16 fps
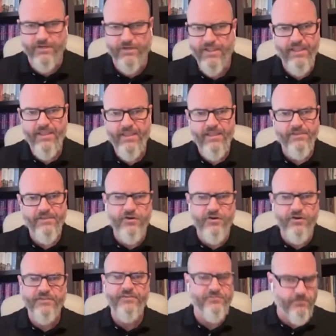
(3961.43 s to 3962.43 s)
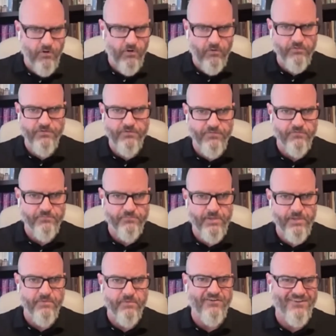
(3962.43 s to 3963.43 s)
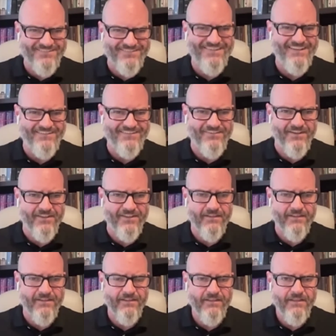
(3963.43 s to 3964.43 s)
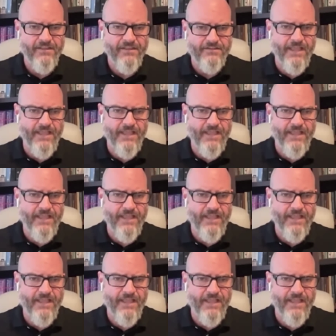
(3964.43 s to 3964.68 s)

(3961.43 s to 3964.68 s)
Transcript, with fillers: throughout history you're going to see some holes in those people that are date setting